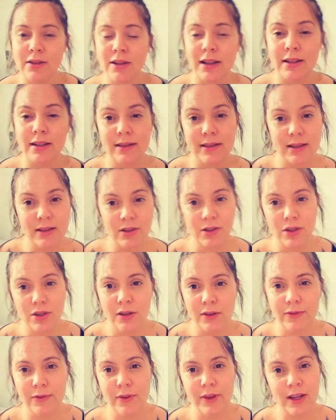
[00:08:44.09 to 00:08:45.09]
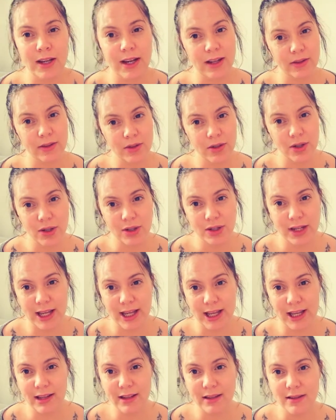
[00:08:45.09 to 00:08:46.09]
to assist you for the next 2
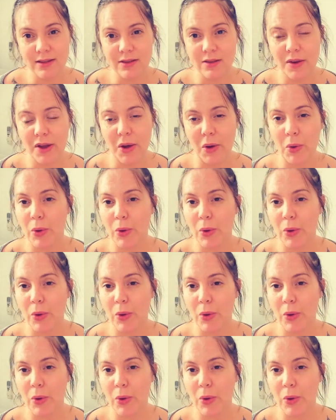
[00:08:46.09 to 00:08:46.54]
days,